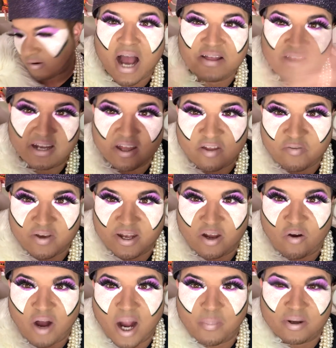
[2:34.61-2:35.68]
At the end of the
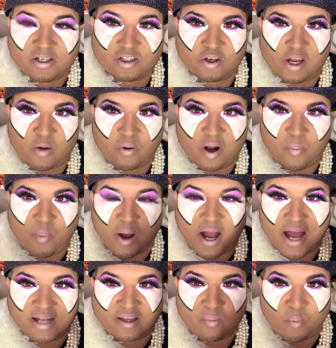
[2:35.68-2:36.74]
video, I'm gonna show you what I
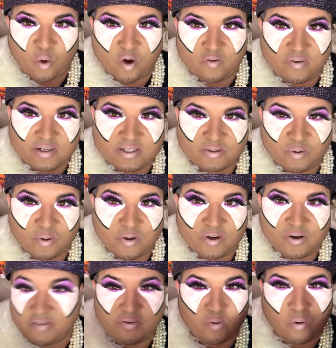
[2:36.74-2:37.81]
bought at the Morphe
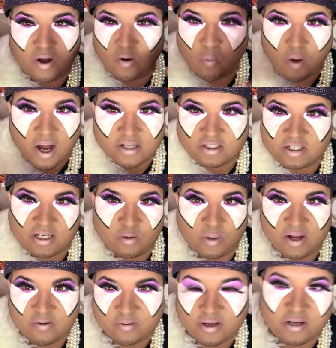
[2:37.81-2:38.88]
store. If you wanna watch, you can
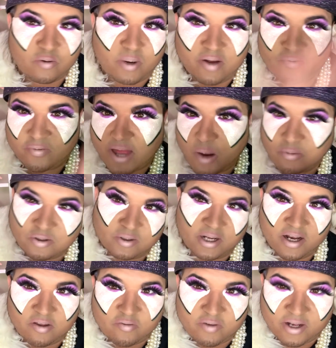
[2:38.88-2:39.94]
wait You can wait for that one toward
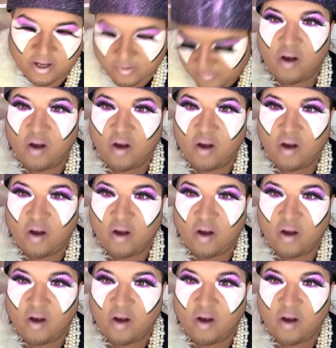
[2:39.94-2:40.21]
the end of the video.